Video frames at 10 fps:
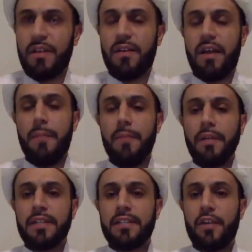a
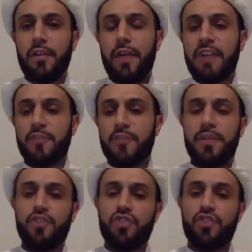military
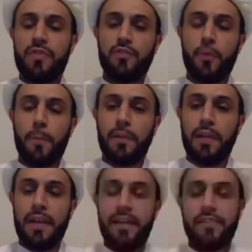expedition that took
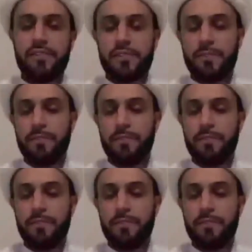place